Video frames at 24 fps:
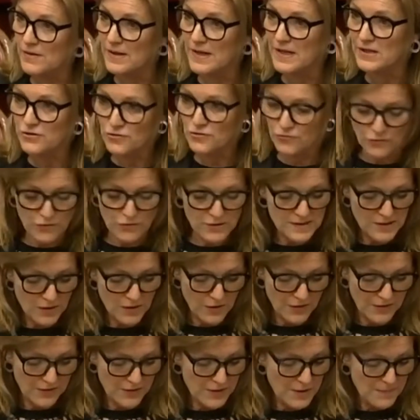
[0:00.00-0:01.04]
it draws
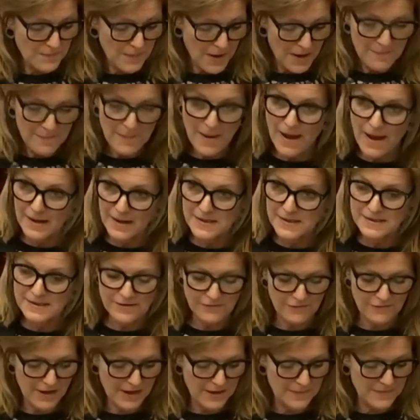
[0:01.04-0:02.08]
on the bipartisan
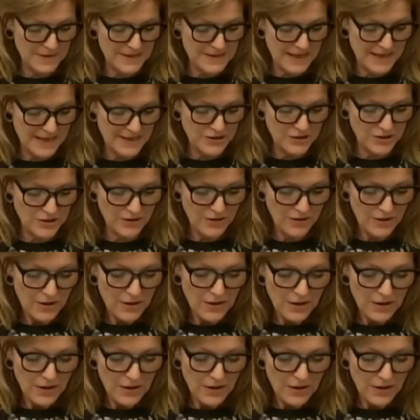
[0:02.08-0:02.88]
recommendation